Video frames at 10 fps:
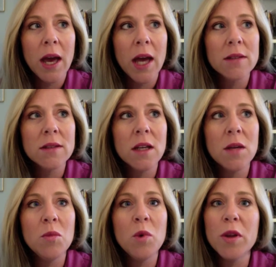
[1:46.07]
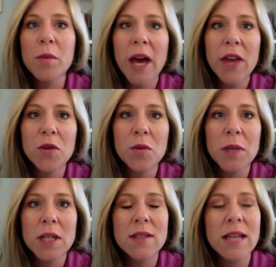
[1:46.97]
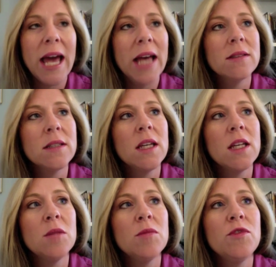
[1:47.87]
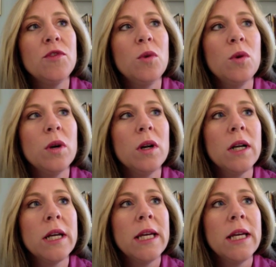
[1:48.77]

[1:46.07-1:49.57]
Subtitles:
Ask him where the bathroom is. Ask him for